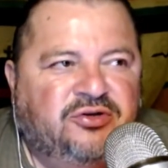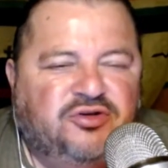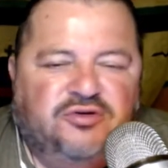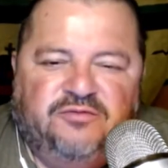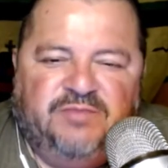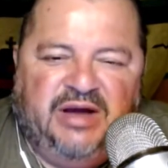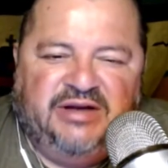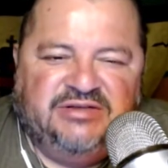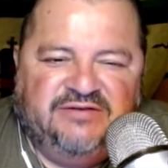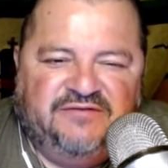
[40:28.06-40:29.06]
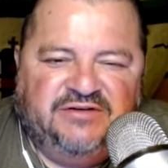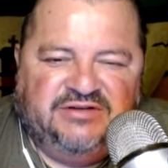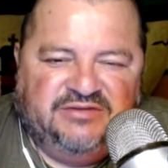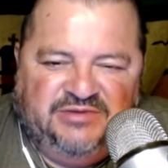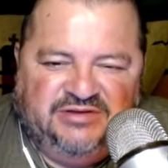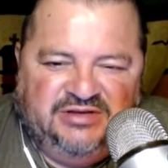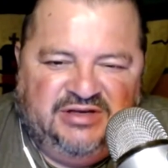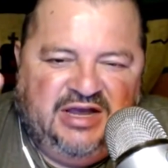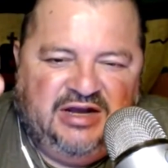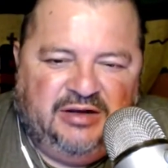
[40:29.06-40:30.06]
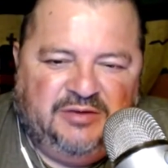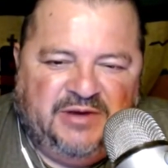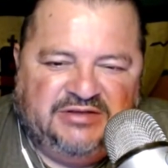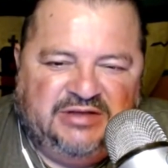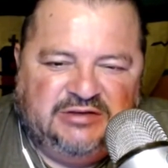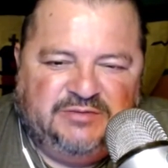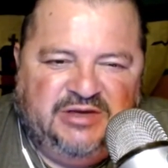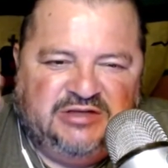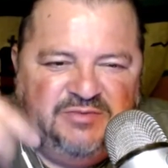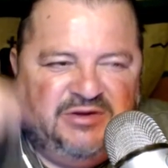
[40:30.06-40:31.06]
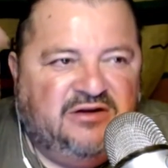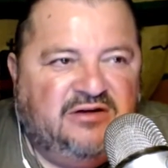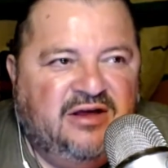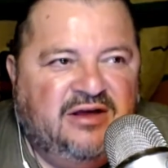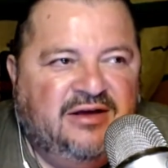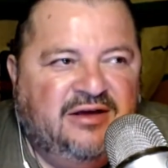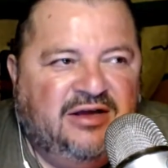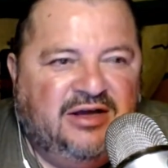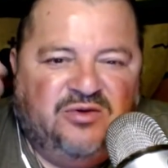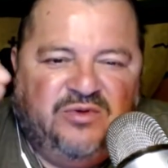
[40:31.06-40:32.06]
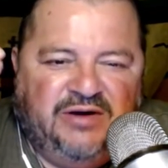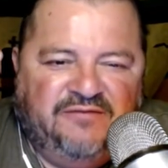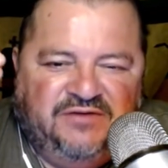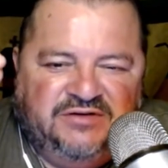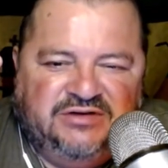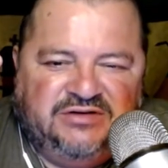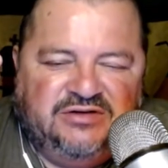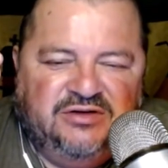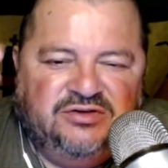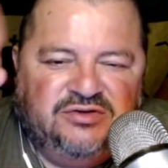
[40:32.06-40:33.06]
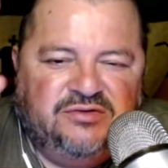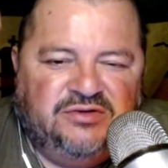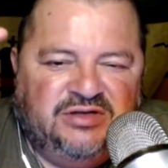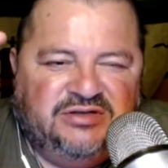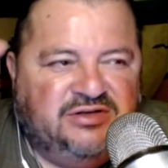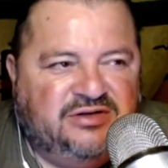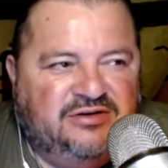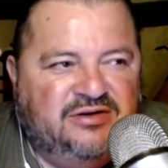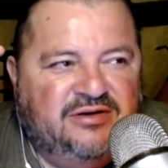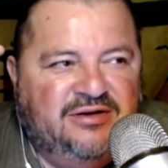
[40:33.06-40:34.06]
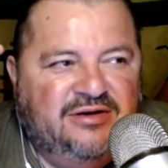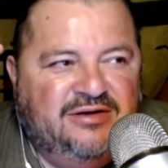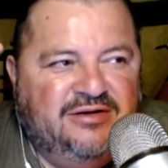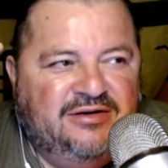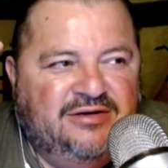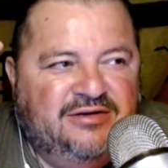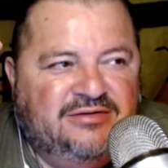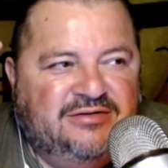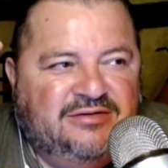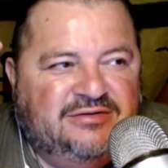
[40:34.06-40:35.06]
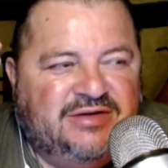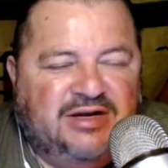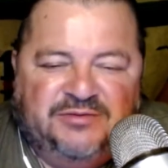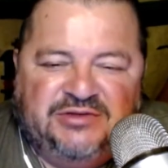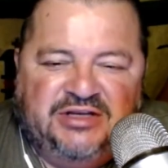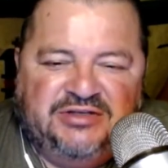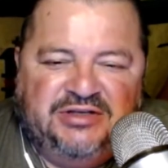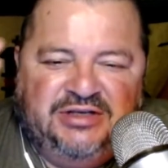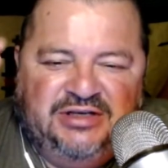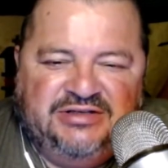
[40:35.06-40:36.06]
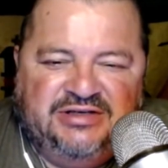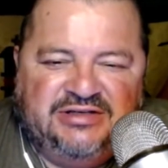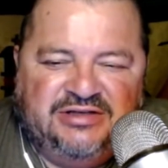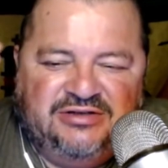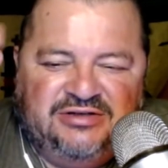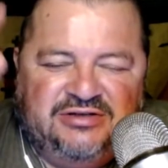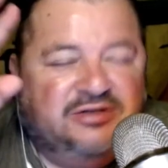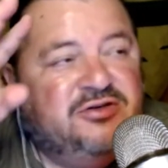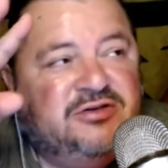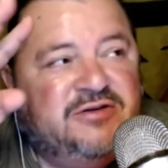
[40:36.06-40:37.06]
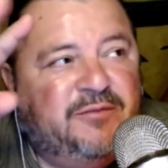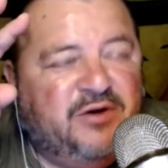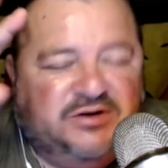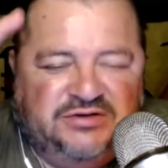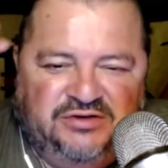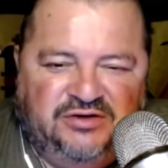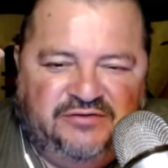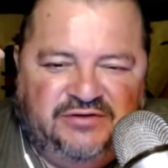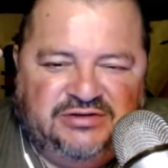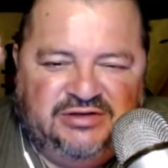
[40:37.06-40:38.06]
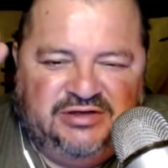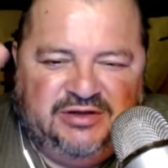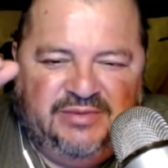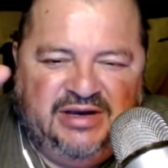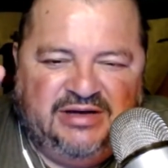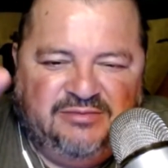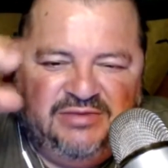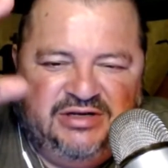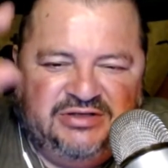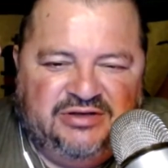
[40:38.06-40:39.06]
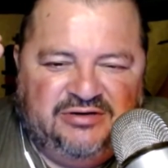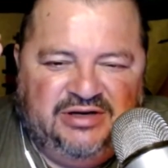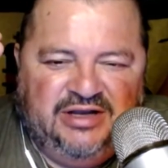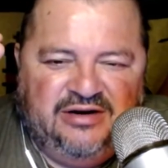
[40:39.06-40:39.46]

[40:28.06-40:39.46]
bodies in physics means it can't occupy the same space. But in quantum physics, two things can simultaneously exist in two different parts of the universe and come back and meet each other again.